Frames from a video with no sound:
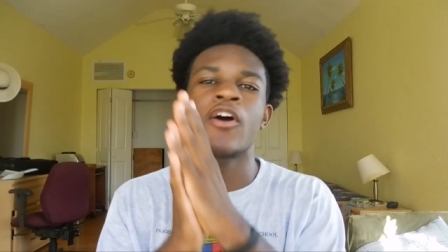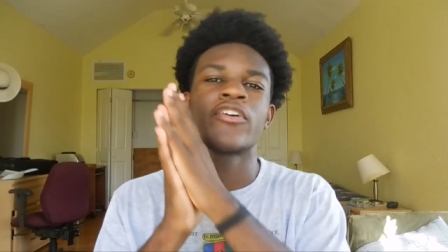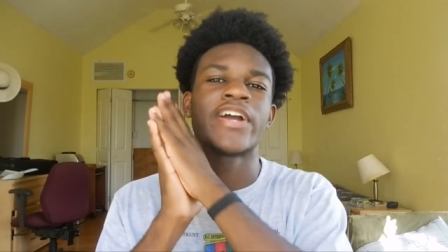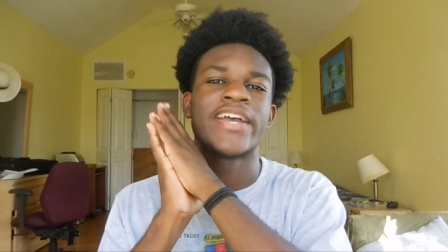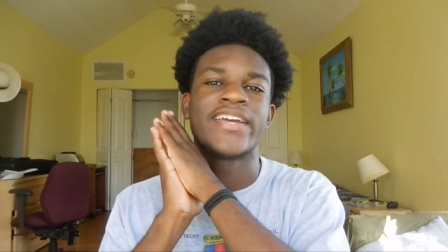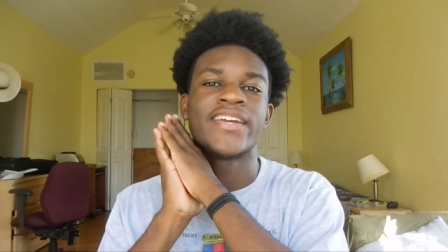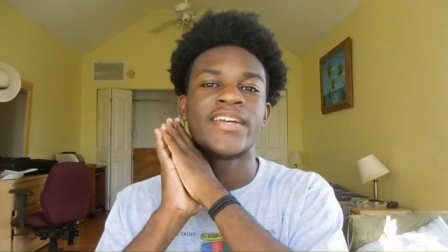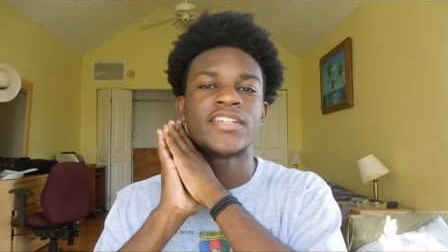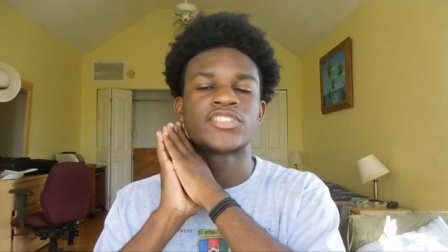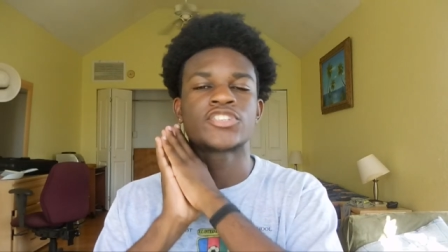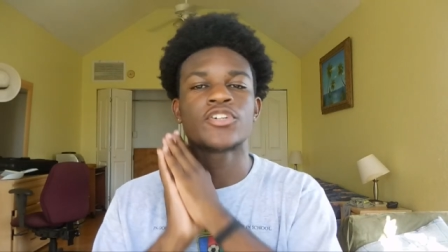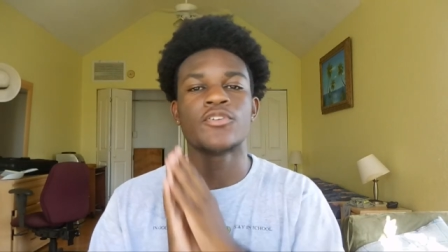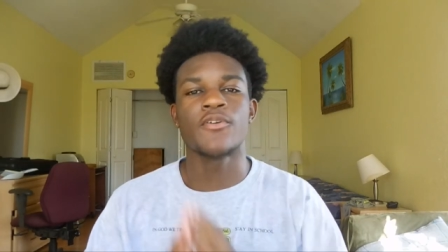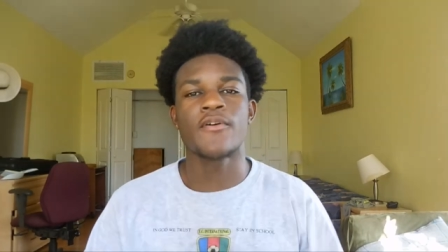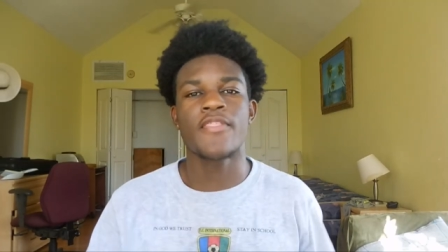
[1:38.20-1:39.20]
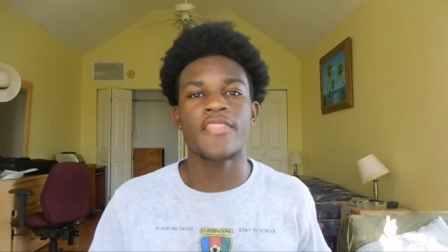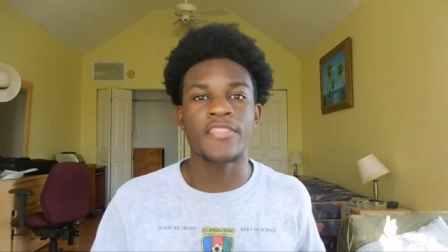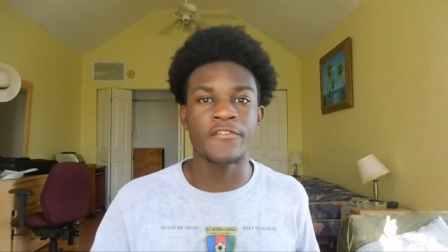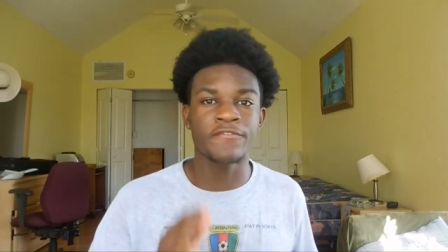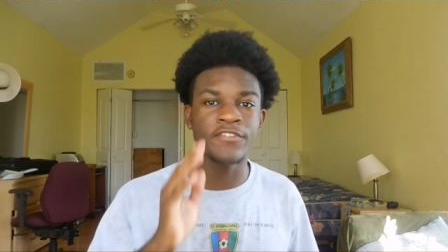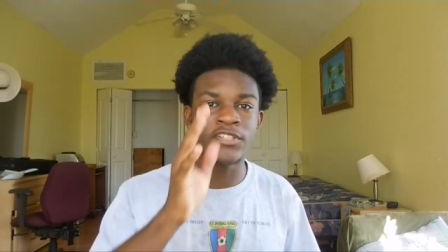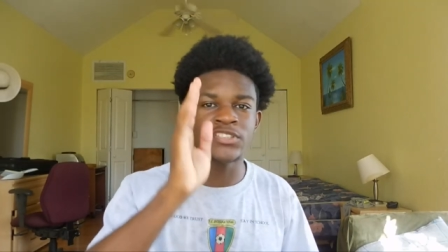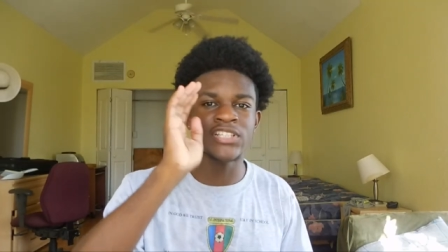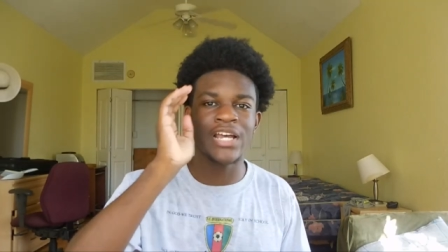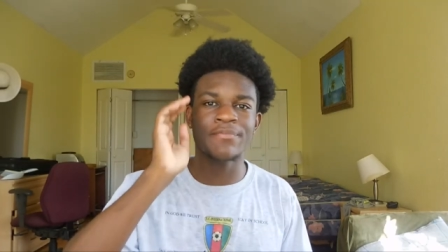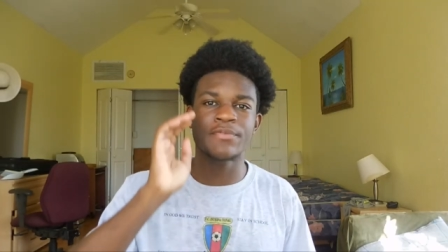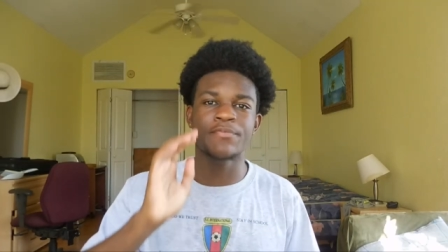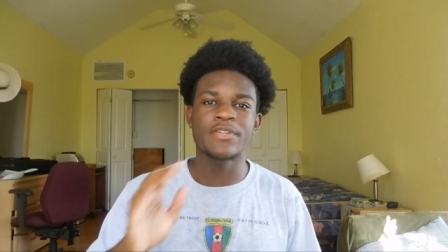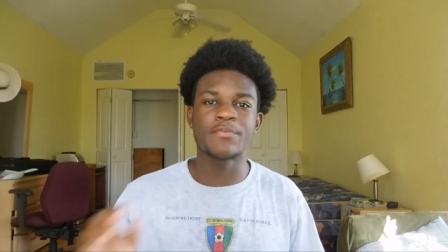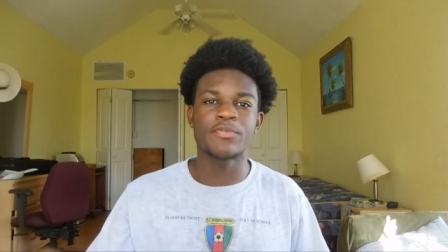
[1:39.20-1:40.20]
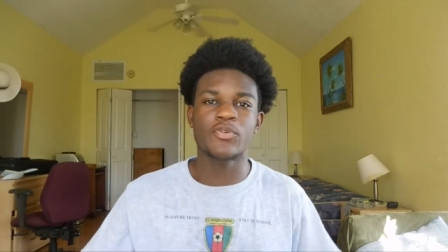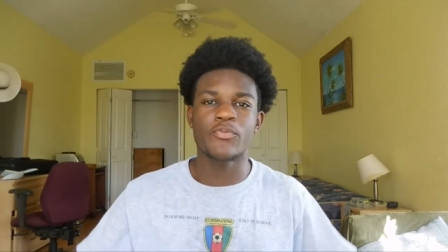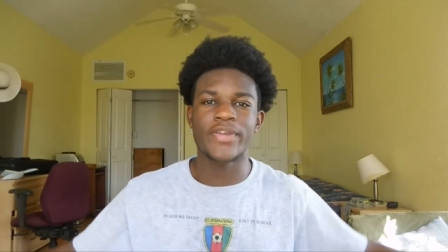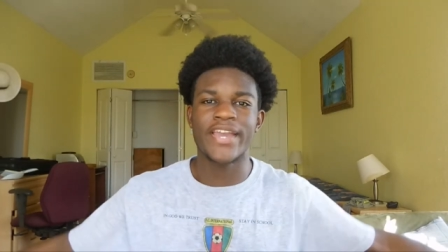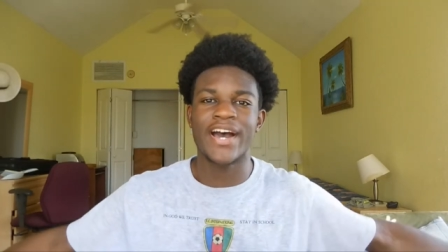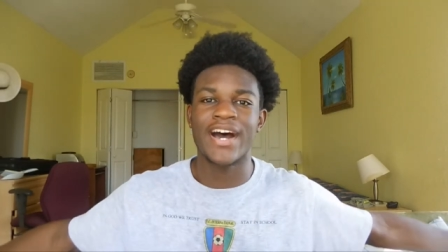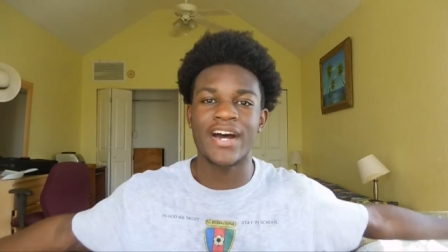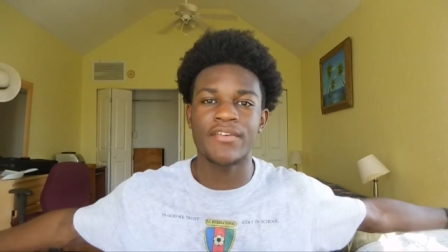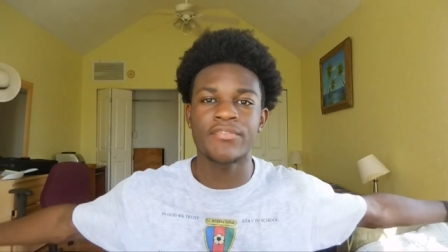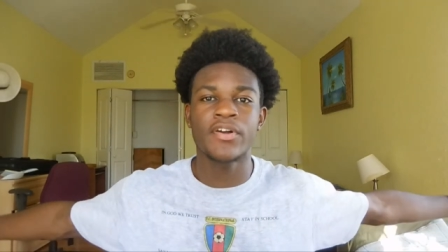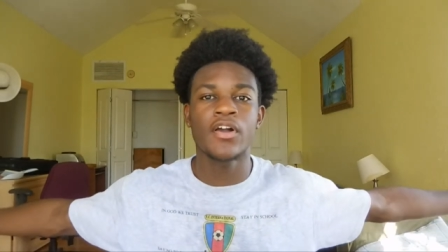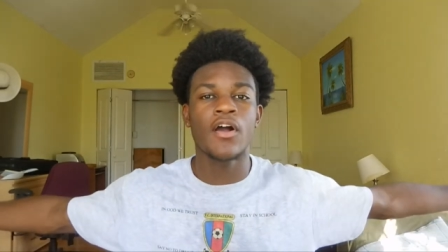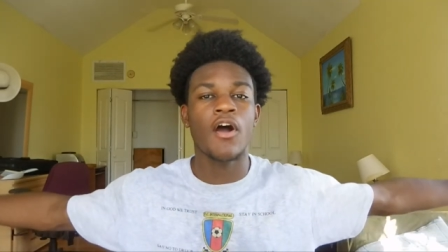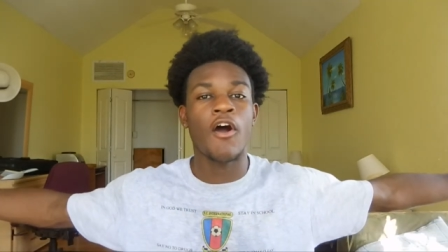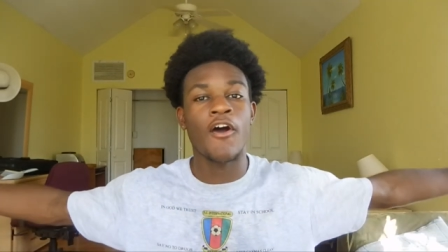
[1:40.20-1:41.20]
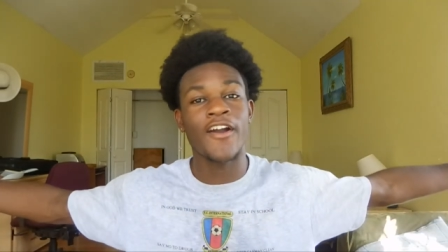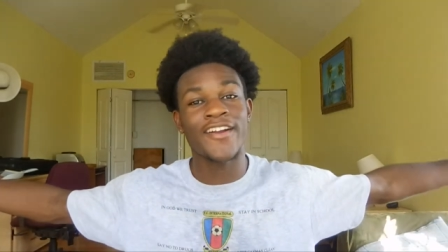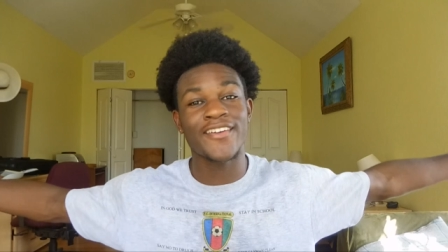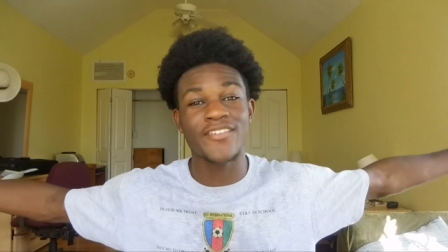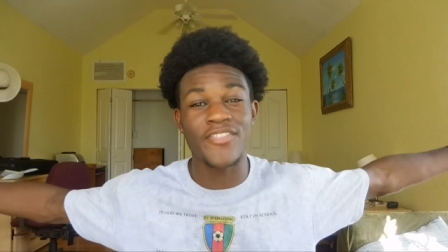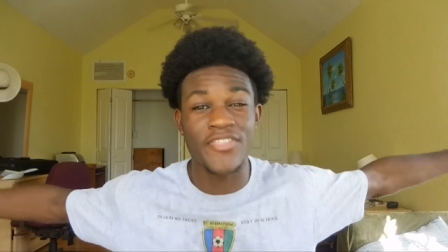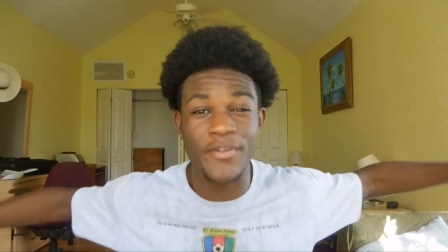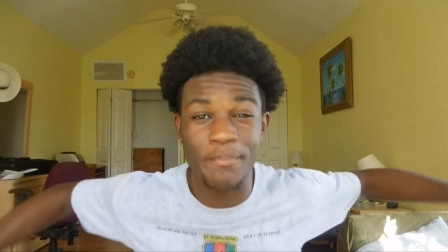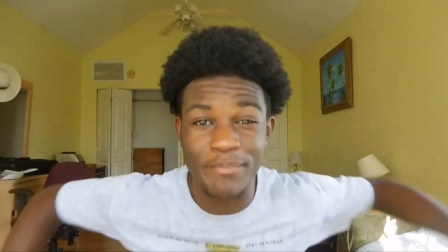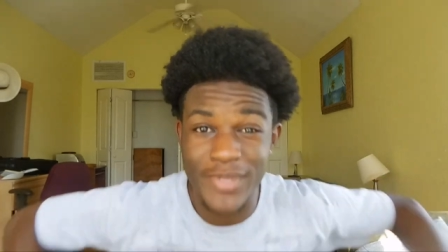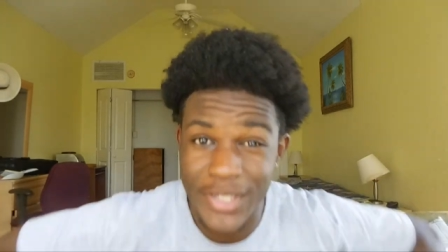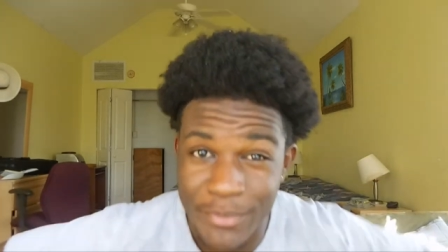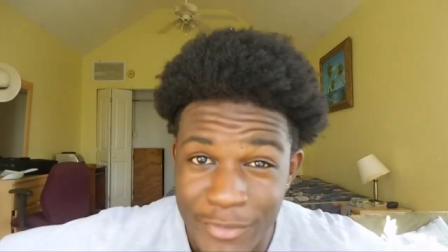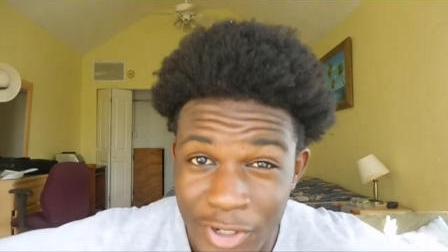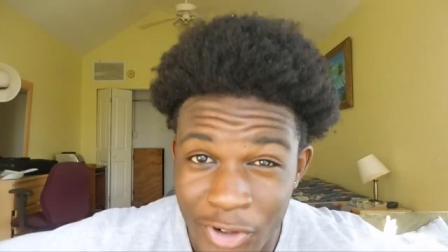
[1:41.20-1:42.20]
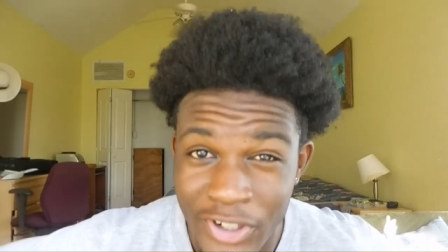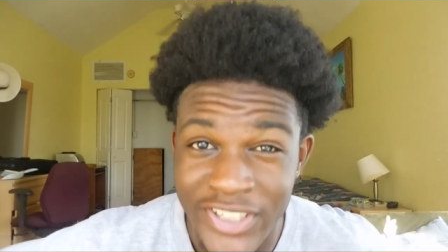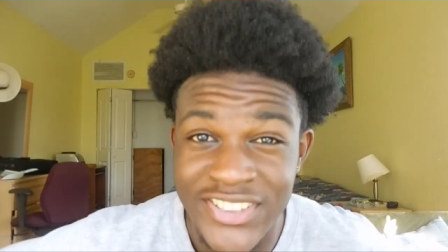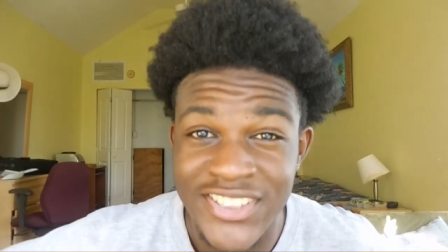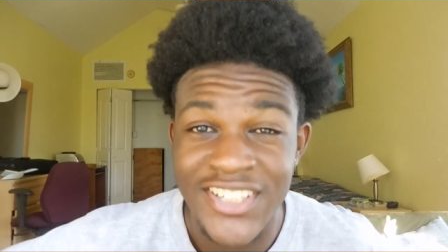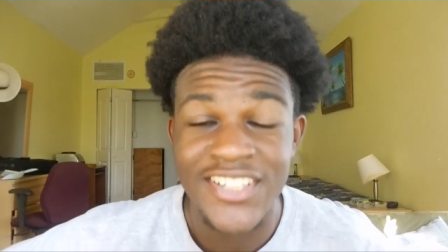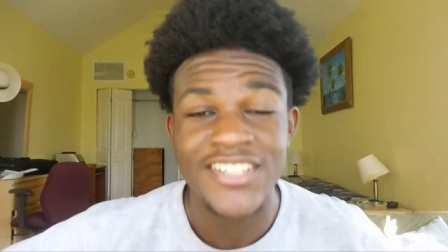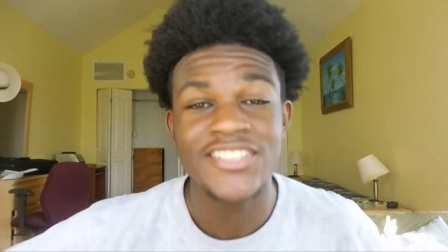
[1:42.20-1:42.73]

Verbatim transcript: Alright, so the first type of people we have are the meme lords.